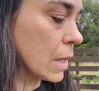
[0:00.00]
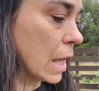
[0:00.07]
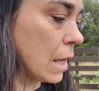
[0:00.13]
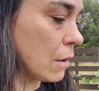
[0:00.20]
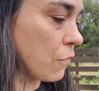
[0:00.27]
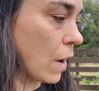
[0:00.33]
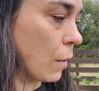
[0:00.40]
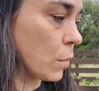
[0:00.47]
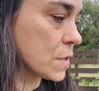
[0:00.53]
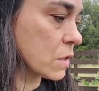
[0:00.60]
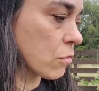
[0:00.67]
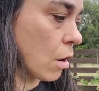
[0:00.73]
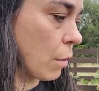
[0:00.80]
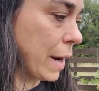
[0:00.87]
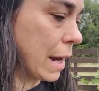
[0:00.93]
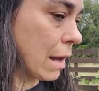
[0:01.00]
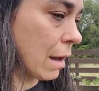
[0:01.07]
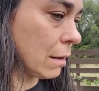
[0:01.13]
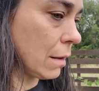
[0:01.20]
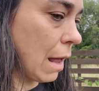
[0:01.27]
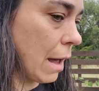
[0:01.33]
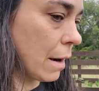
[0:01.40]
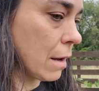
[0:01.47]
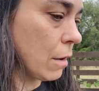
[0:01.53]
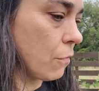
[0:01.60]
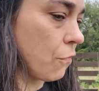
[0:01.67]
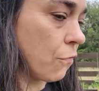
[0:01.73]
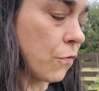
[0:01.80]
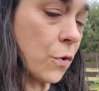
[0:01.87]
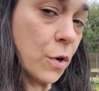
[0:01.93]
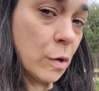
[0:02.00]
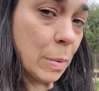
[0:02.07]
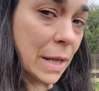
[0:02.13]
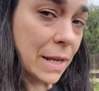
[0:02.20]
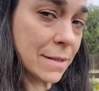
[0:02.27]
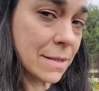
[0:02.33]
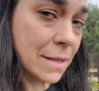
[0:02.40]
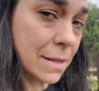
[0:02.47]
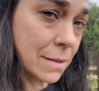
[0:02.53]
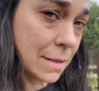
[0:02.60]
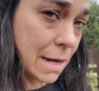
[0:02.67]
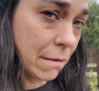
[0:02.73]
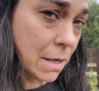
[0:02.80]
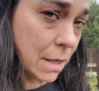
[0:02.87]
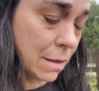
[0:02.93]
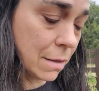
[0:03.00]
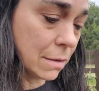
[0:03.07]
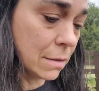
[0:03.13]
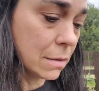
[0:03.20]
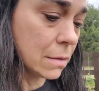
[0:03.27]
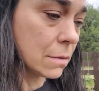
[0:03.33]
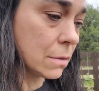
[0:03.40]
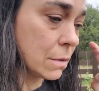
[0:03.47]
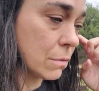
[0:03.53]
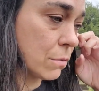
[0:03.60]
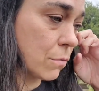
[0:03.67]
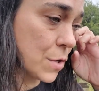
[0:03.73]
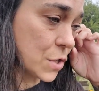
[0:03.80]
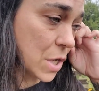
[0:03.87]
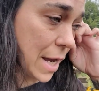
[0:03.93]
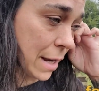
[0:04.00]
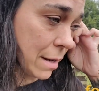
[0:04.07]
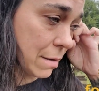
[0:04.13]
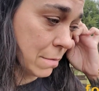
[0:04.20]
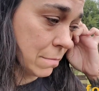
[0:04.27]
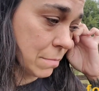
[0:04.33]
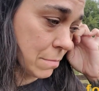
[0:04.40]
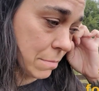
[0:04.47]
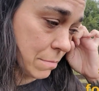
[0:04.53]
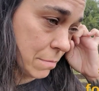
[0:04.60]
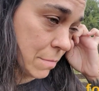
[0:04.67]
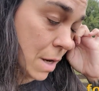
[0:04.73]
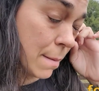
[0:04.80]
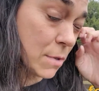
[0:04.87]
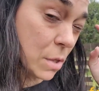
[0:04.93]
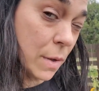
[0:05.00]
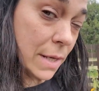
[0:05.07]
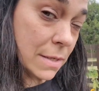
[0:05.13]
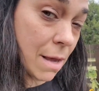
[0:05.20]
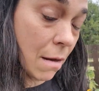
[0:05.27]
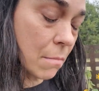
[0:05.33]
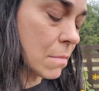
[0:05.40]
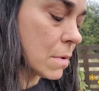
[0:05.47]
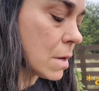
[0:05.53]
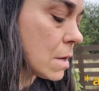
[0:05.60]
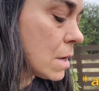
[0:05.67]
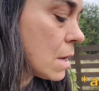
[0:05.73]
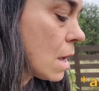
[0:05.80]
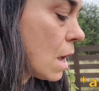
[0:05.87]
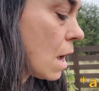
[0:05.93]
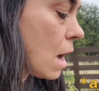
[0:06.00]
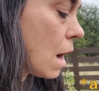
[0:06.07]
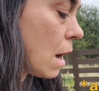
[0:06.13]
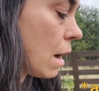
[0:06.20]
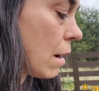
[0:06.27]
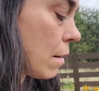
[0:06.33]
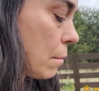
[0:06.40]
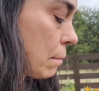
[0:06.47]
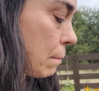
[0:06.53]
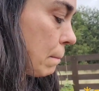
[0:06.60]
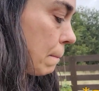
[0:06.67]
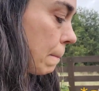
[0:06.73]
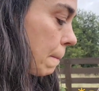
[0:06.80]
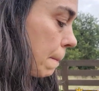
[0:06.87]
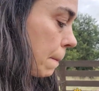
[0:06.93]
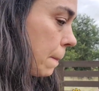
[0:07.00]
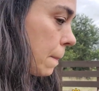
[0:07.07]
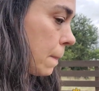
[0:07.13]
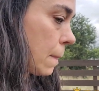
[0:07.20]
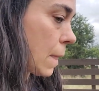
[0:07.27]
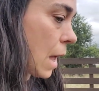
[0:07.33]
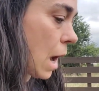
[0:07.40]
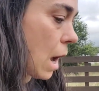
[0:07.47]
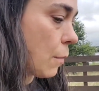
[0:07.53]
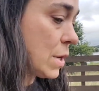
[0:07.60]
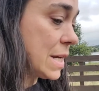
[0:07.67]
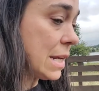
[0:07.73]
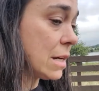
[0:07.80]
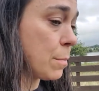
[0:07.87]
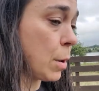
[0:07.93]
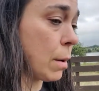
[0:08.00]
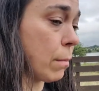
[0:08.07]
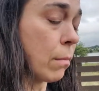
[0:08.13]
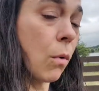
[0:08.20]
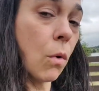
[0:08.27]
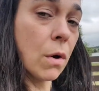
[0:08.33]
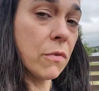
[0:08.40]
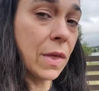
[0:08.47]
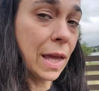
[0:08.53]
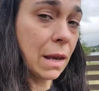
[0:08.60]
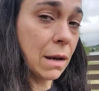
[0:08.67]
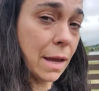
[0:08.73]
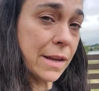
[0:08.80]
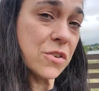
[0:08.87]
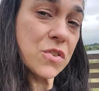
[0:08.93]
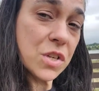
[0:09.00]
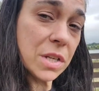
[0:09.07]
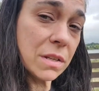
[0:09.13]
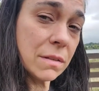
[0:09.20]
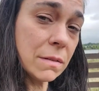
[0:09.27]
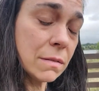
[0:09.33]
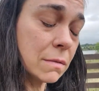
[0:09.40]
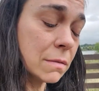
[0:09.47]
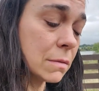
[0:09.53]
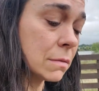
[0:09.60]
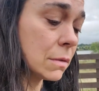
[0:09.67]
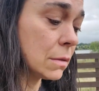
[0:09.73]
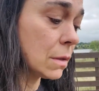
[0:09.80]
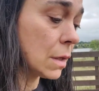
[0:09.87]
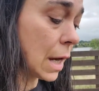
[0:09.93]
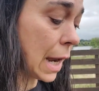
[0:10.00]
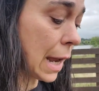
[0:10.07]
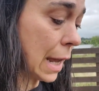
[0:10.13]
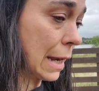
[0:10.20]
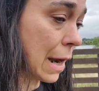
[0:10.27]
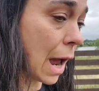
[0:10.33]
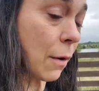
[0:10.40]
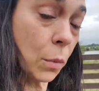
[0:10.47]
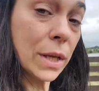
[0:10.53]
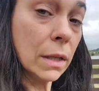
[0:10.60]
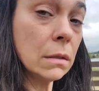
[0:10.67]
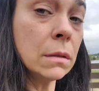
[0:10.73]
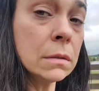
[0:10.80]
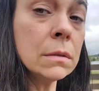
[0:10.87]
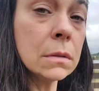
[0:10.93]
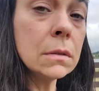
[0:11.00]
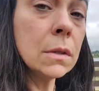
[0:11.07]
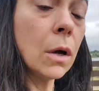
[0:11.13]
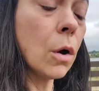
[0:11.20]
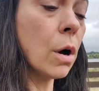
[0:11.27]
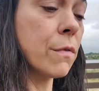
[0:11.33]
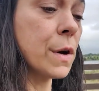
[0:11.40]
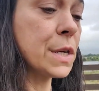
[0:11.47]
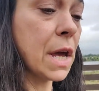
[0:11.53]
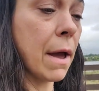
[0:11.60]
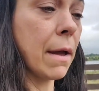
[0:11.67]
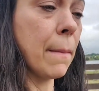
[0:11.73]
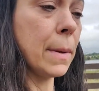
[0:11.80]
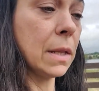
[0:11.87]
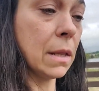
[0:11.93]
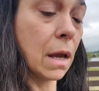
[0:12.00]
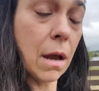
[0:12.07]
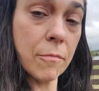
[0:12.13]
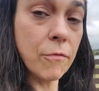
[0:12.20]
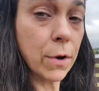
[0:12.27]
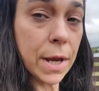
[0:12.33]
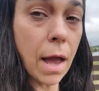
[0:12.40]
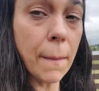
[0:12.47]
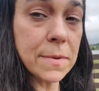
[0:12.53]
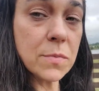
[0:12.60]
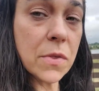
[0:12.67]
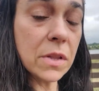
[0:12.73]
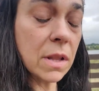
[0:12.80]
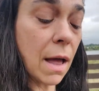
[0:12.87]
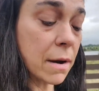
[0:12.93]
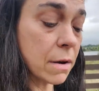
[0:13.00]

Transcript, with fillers: if I was growing a lot of food plants down here, which I am doing some, um, I would need to put more than nitrogen, and I will over time, and the Comfrey helps with a lot